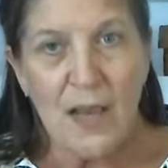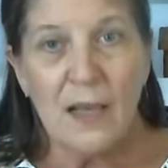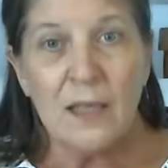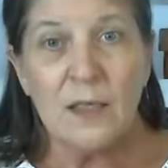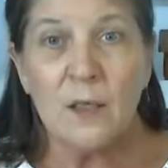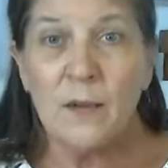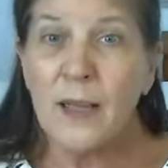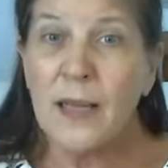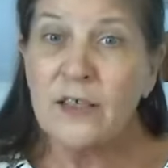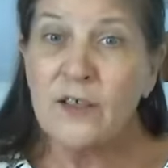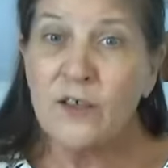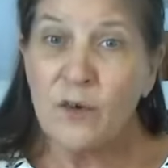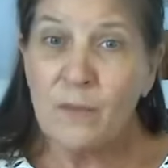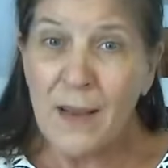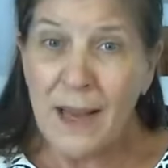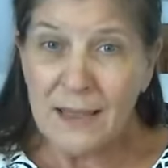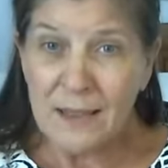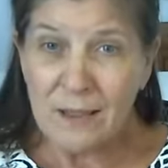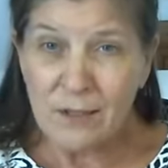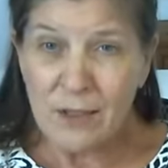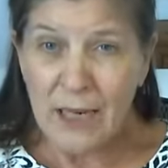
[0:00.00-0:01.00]
So that's your
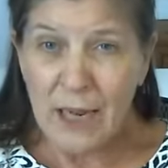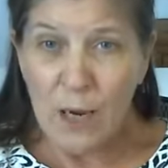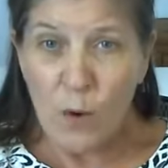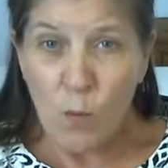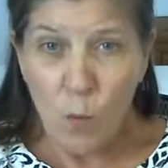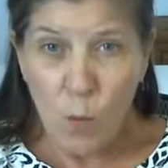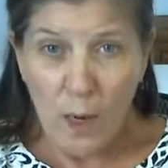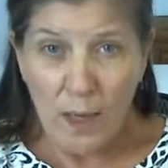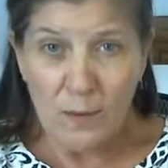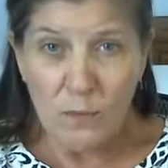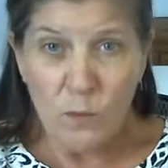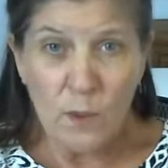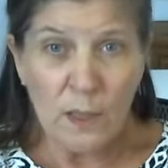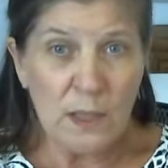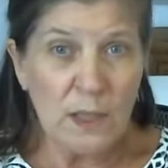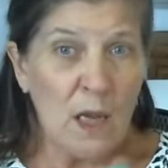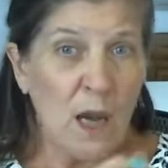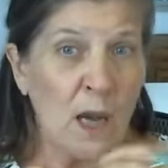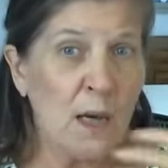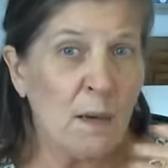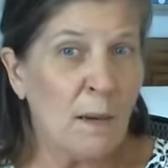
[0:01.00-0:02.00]
Master Gate 1. We'll
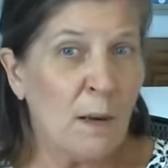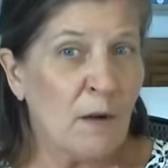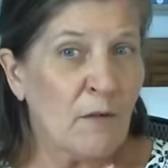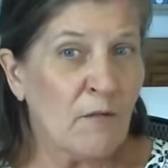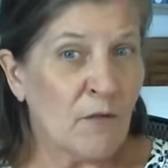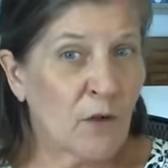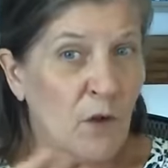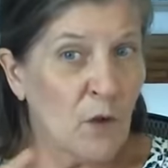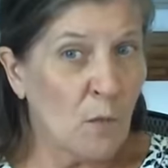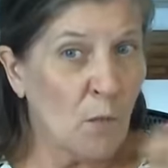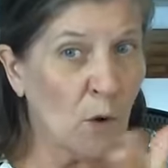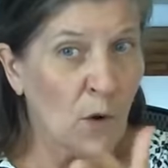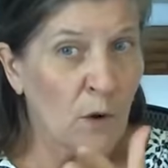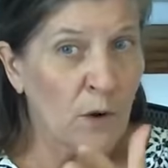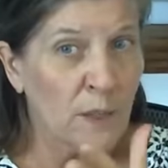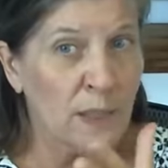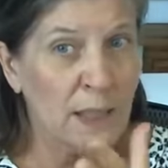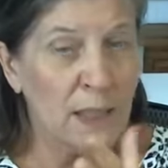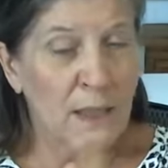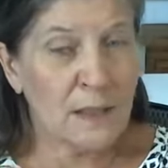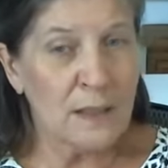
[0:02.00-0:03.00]
talk about a few more
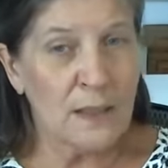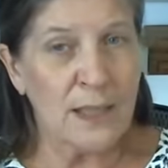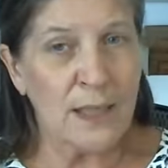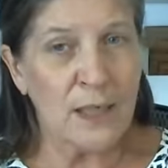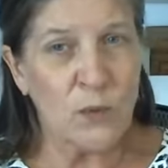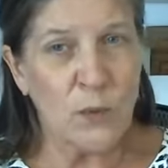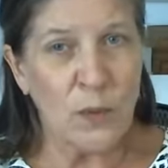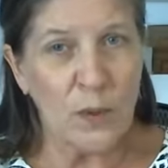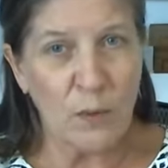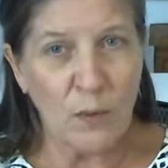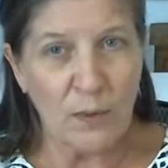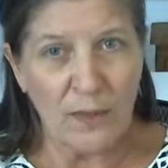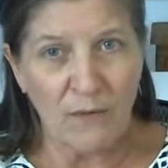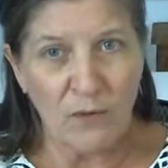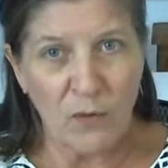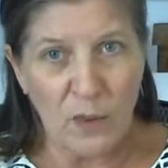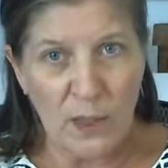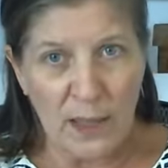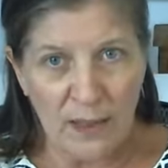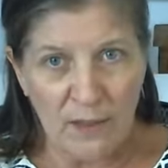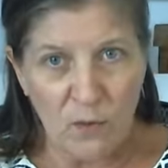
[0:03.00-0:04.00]
of these. Next week we'll give
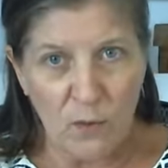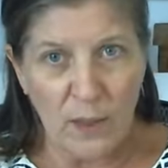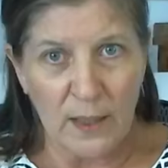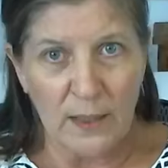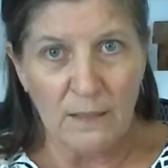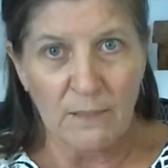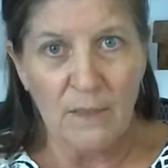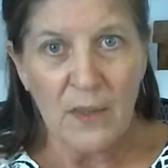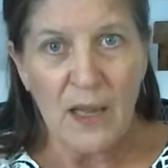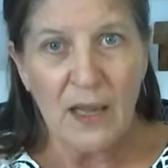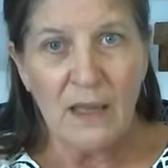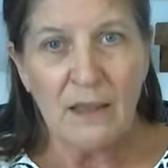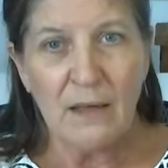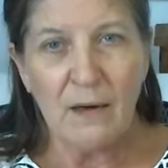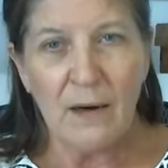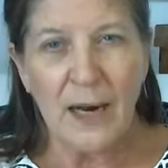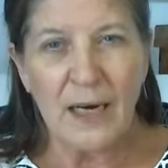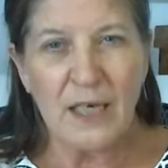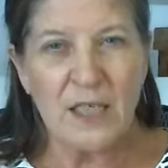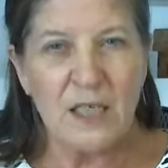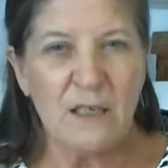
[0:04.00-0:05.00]
you another one. There
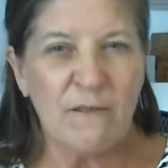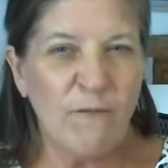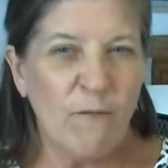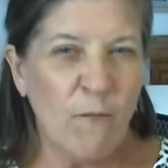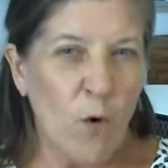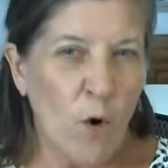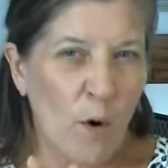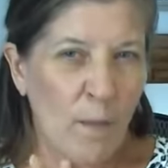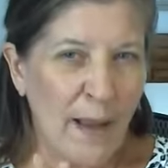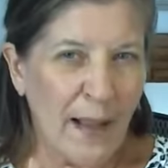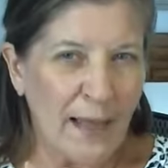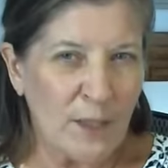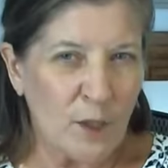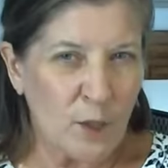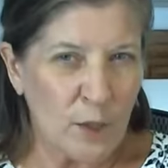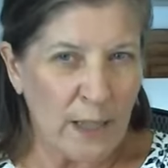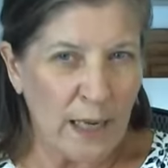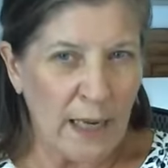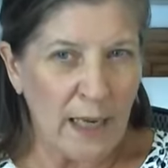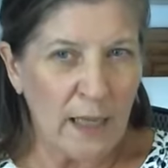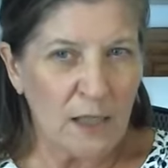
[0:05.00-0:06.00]
are actually 4 Master
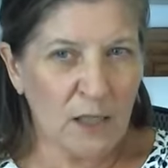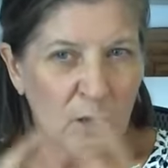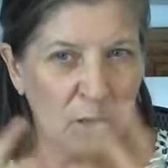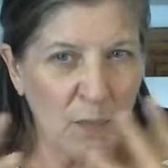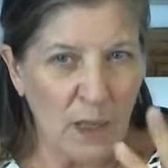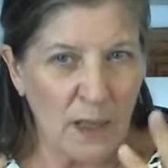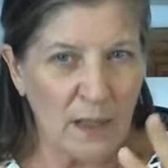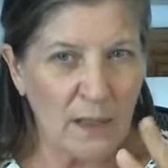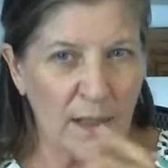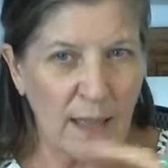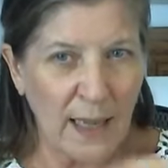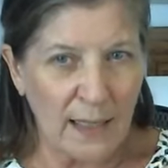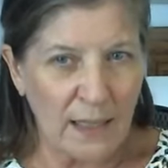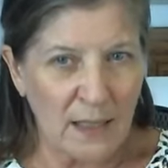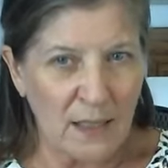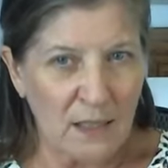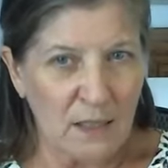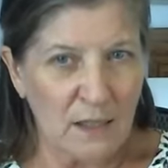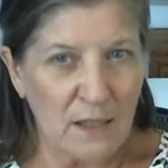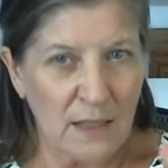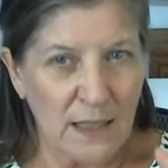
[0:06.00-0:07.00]
Gates, but
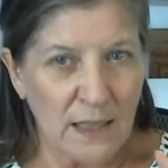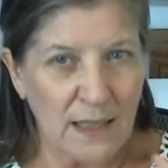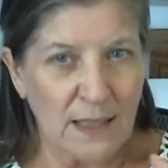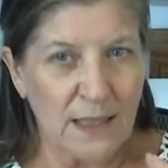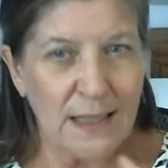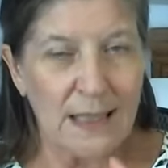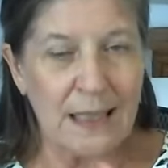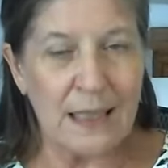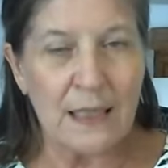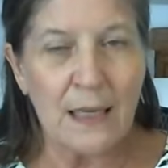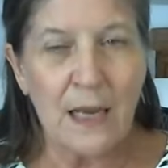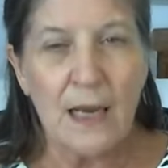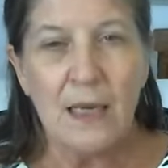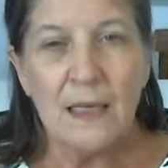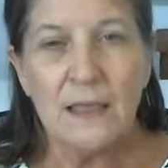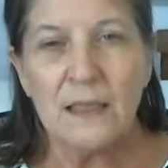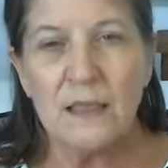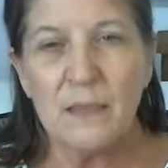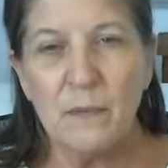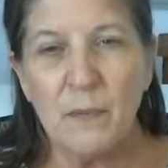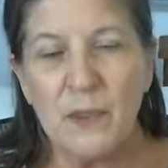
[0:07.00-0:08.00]
this is the
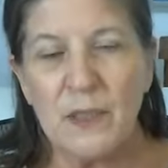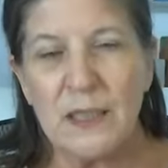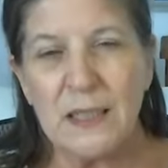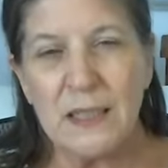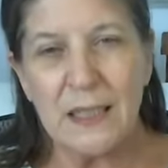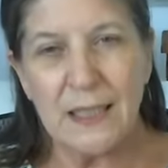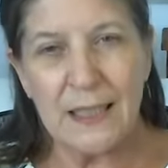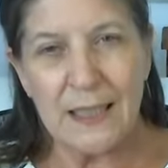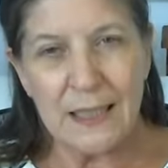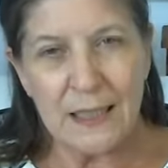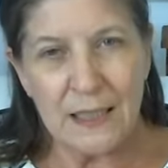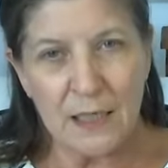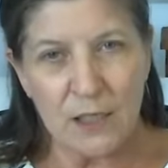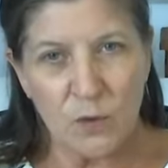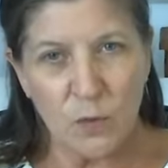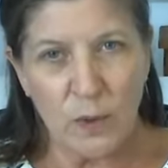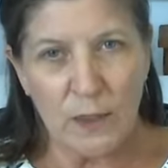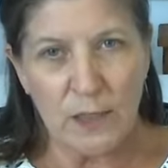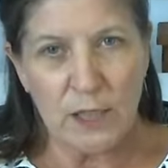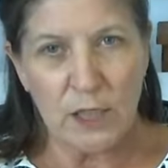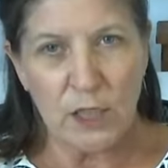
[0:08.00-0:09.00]
simplest and easiest
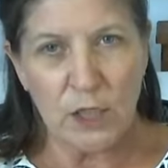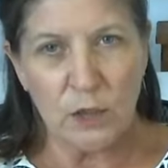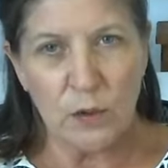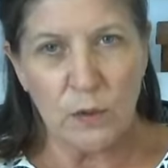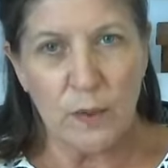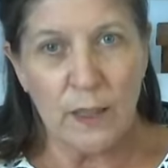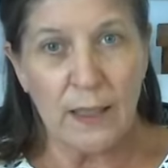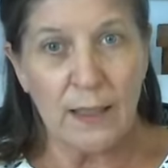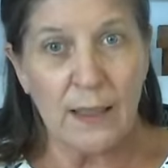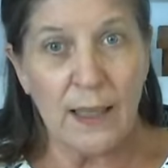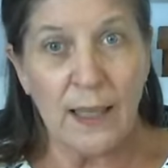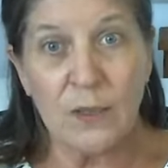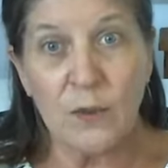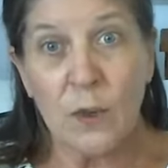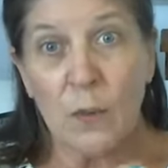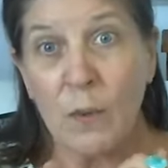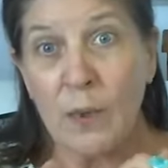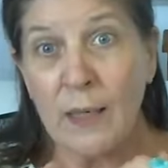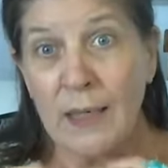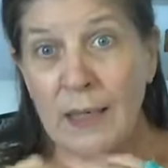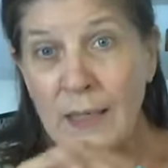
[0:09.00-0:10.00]
one to do, and that's why
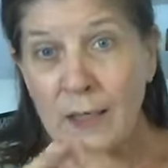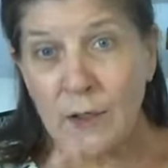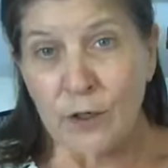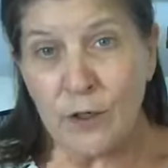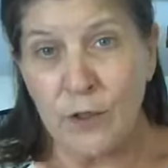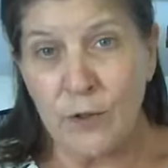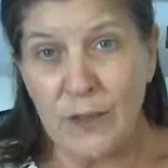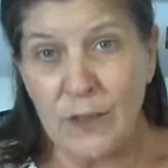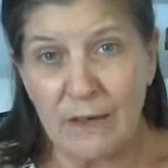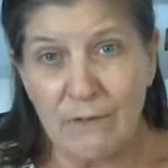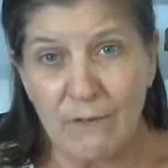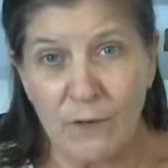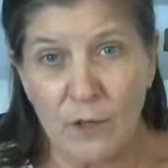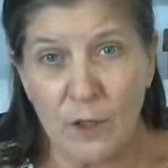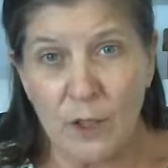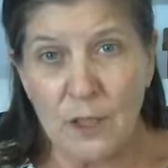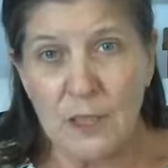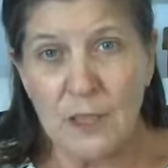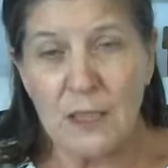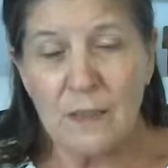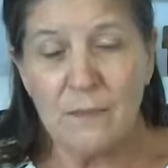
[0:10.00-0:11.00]
I wanted to introduce it
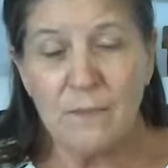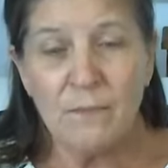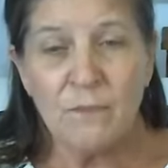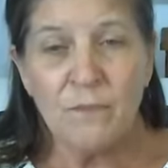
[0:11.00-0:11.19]
first.